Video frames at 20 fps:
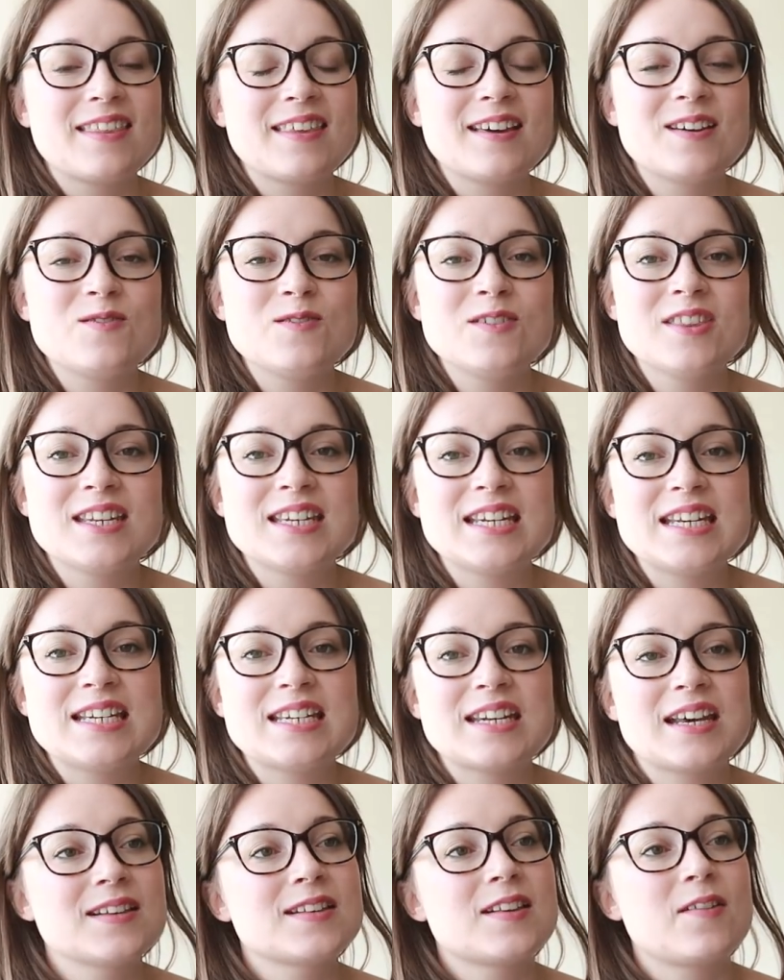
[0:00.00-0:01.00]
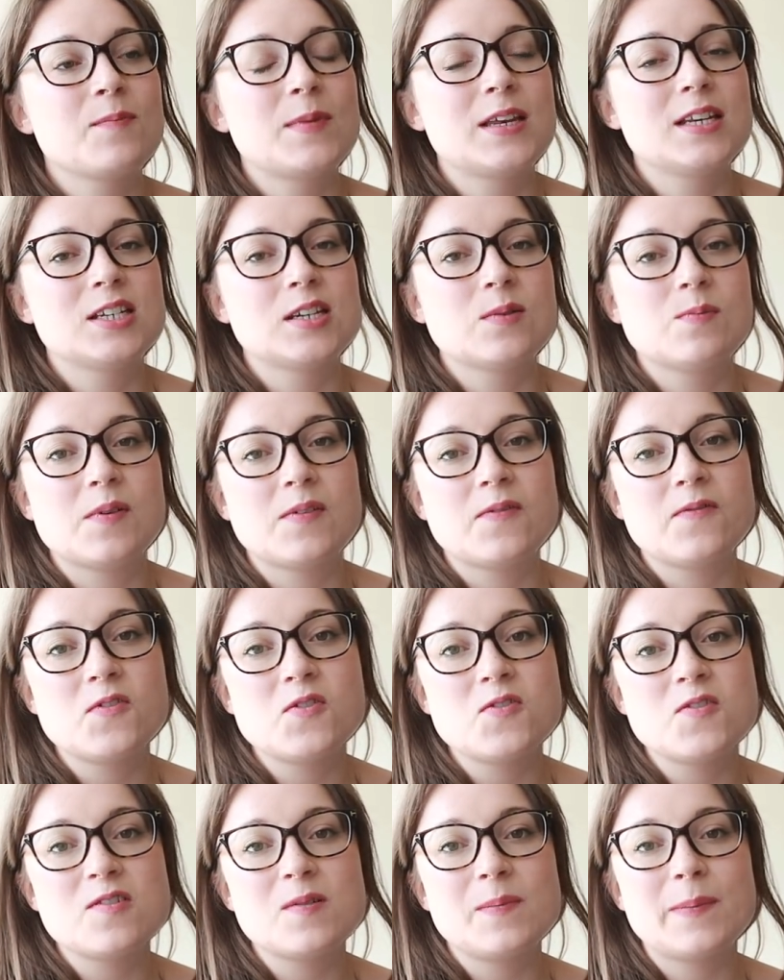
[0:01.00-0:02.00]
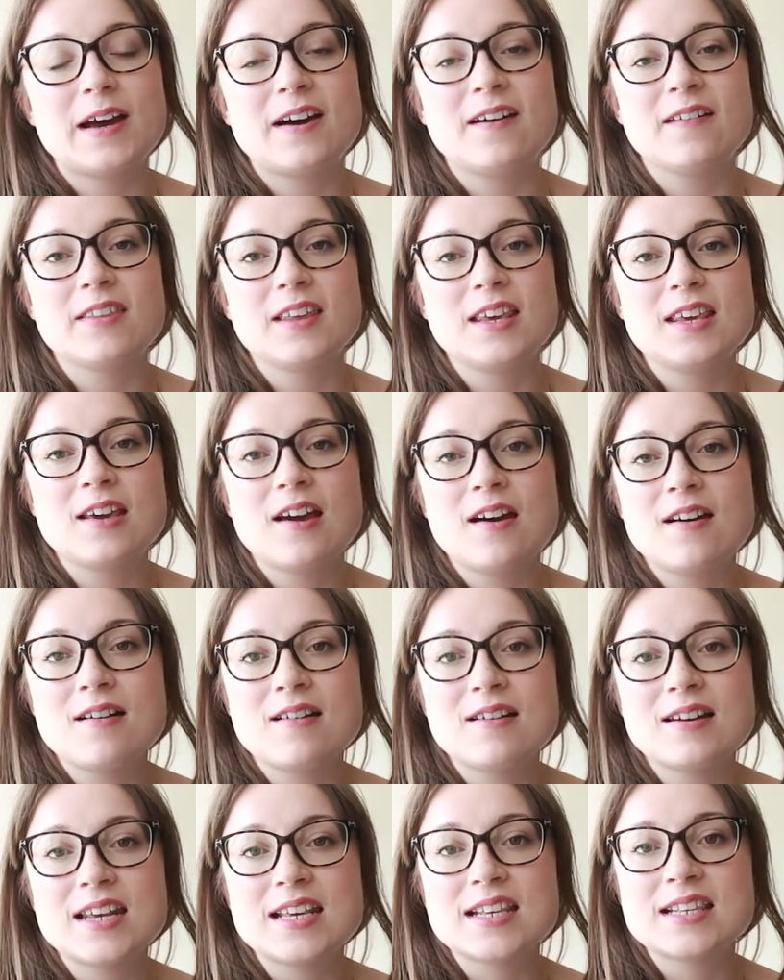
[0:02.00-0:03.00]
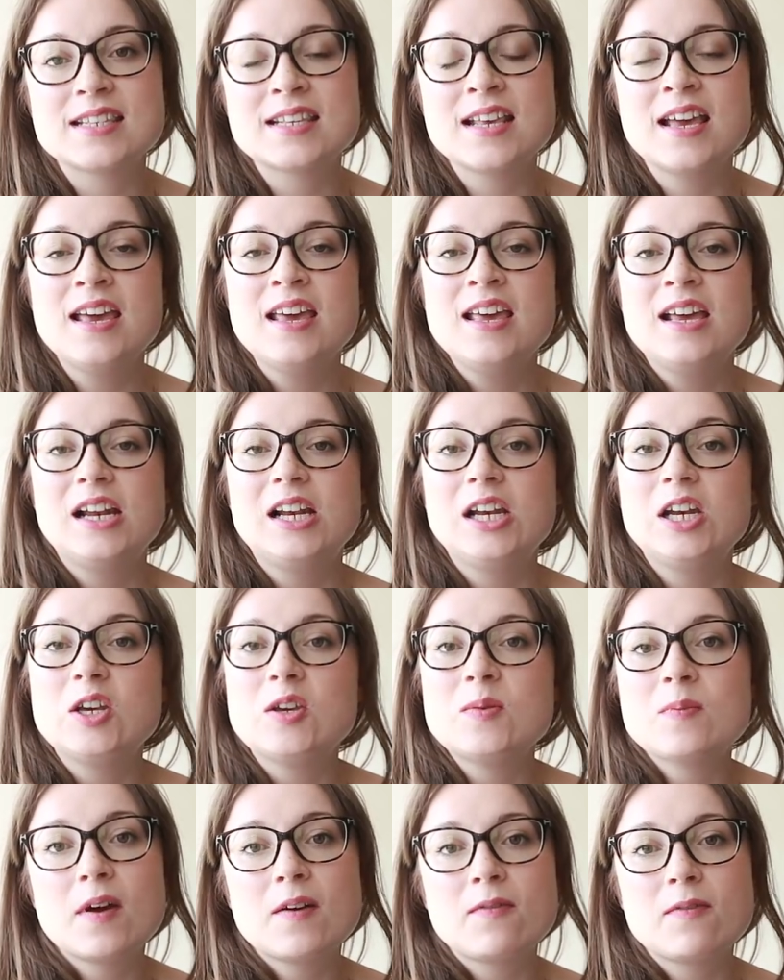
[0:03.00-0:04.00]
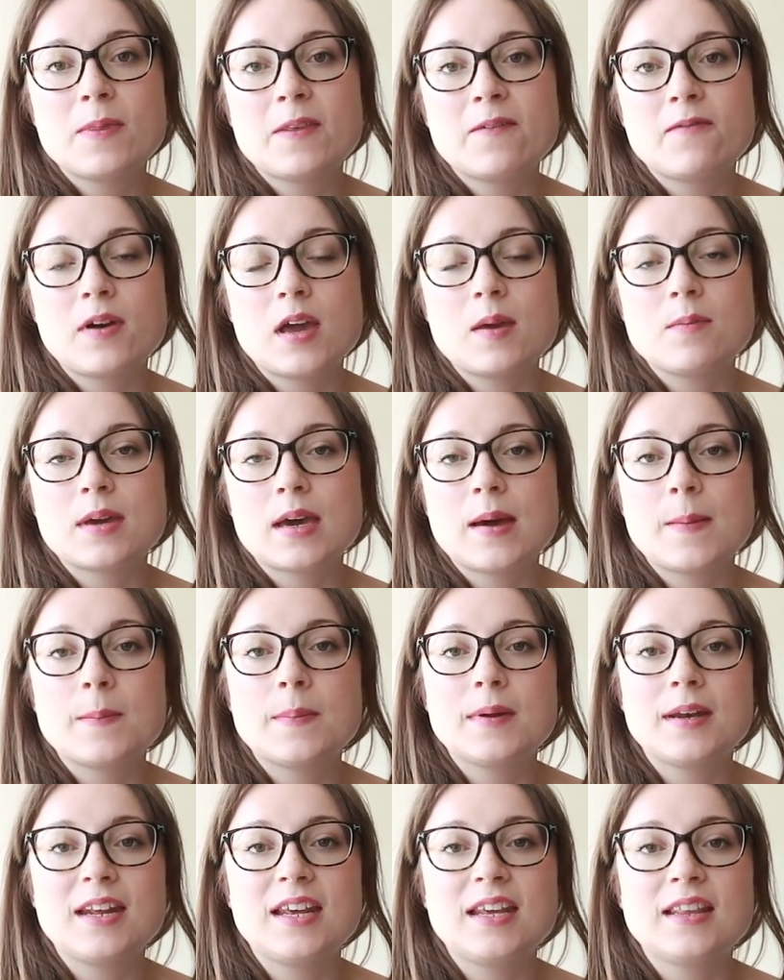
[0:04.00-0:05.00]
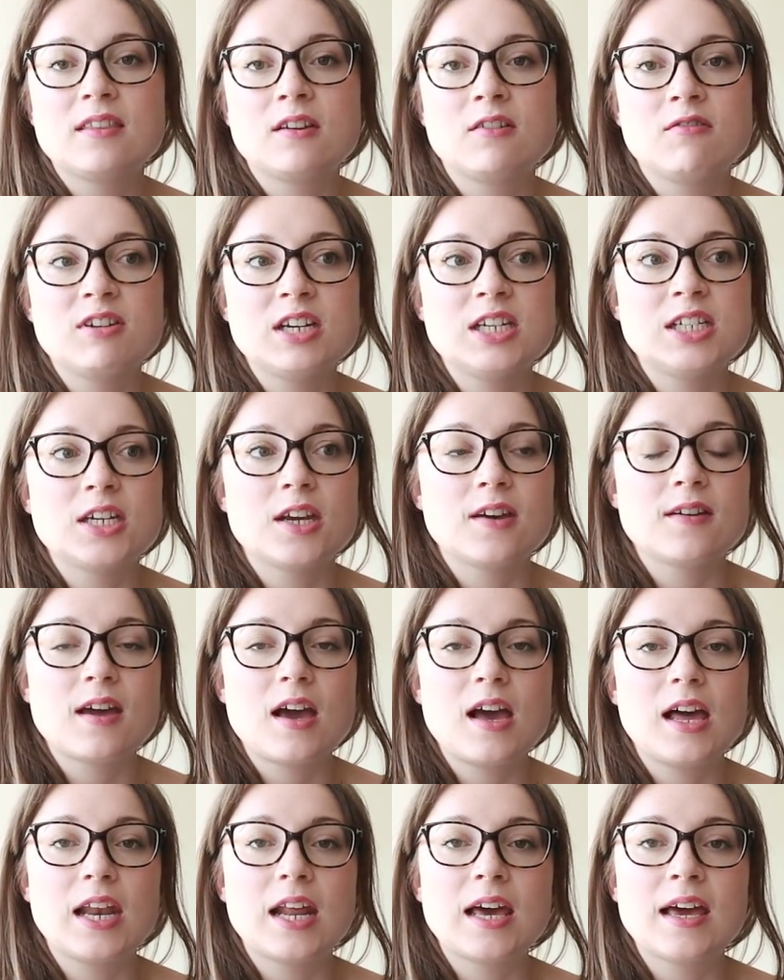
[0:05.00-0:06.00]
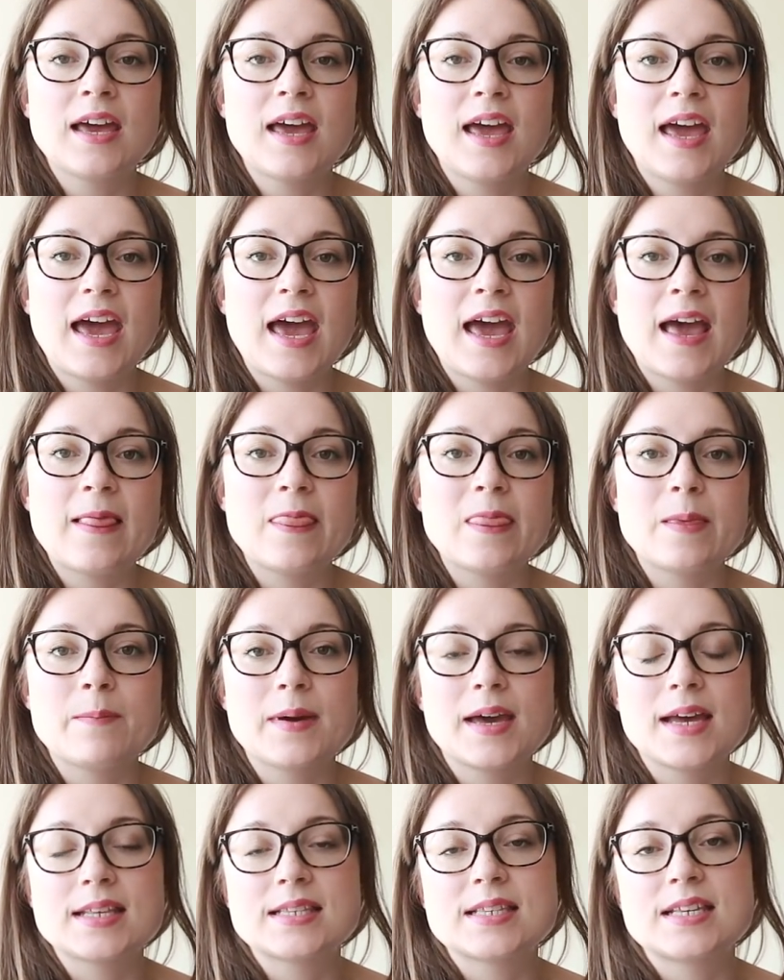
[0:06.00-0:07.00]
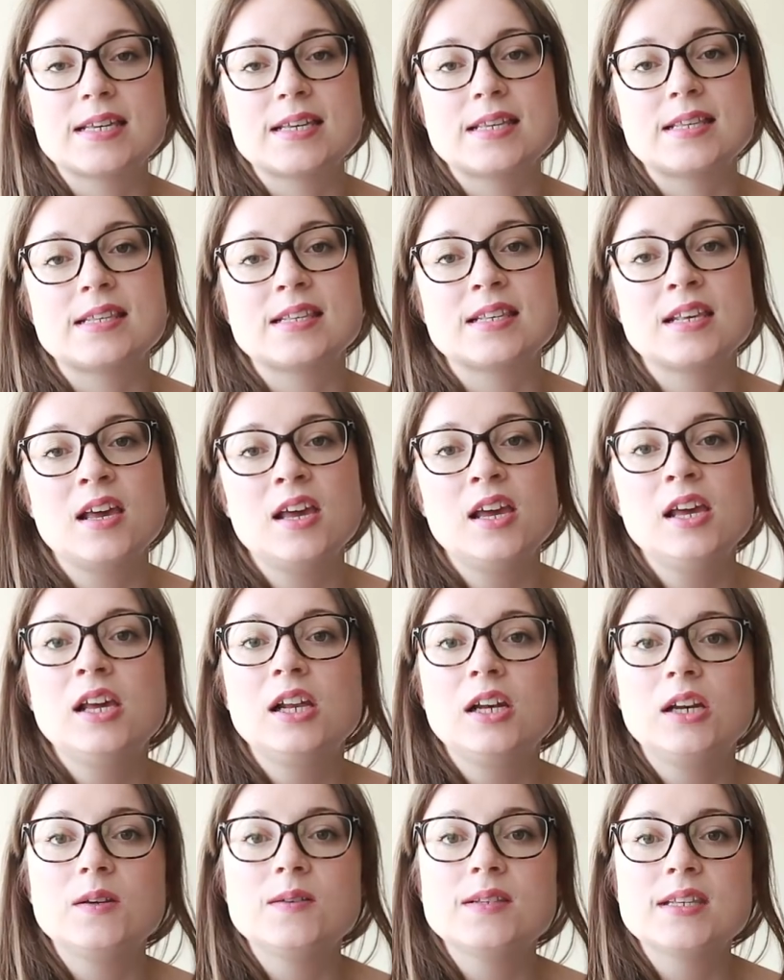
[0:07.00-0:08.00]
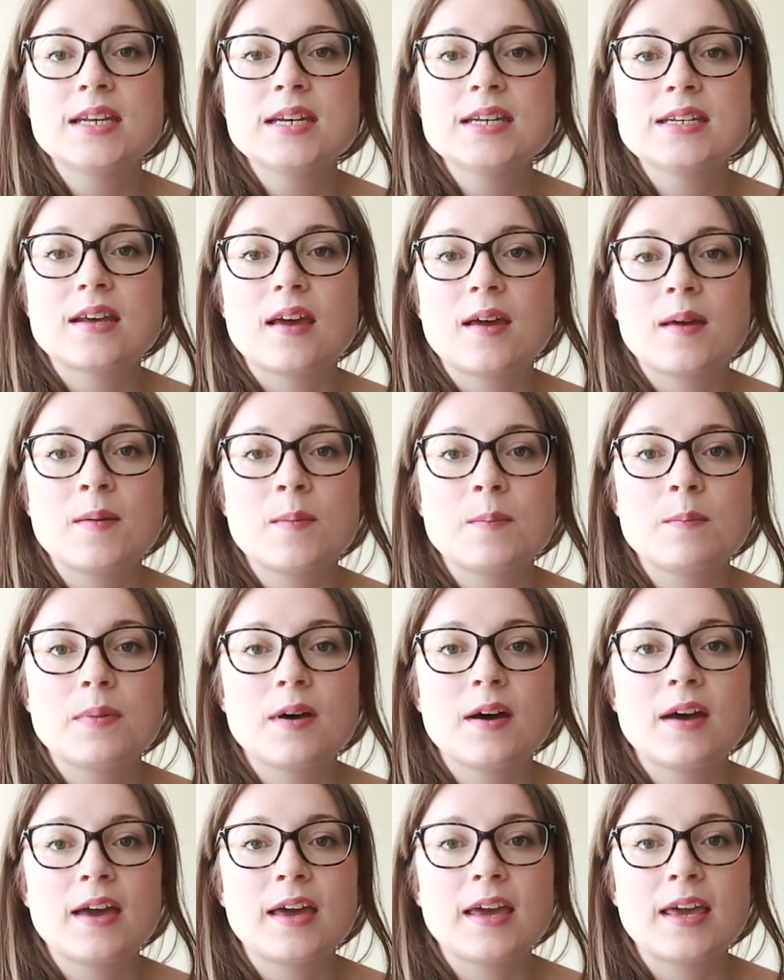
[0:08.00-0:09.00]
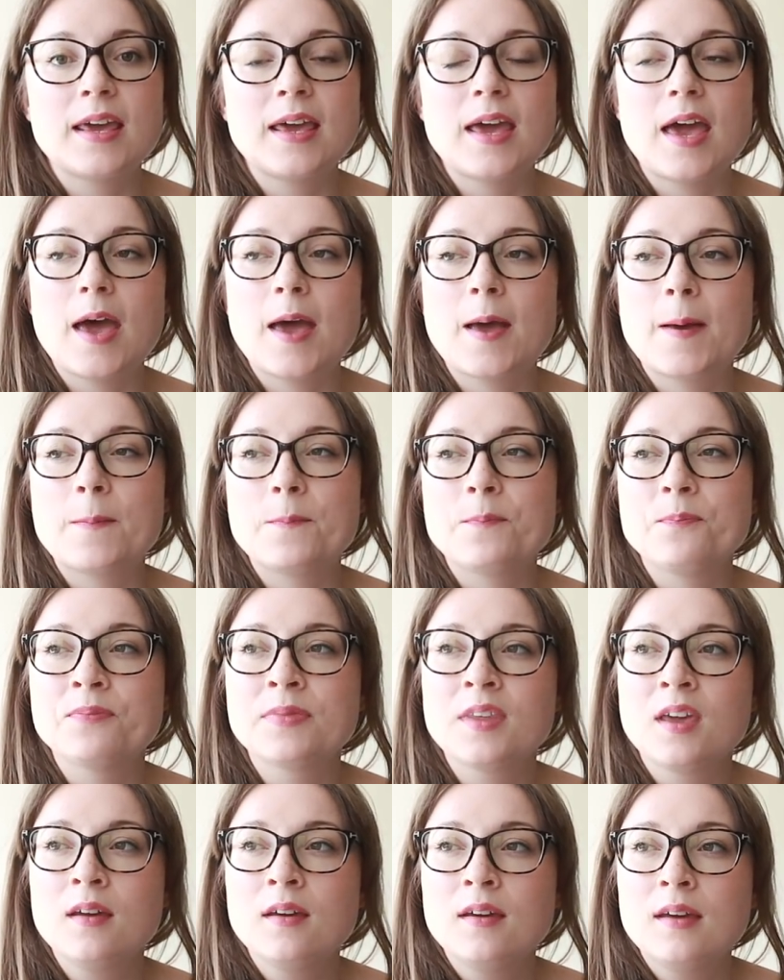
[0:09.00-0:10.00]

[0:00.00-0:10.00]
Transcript: I think all the details I've mentioned before about the yarn, it's Luma from the Fibre Company in the Grigio colour, and the patterns Lucinda by, um,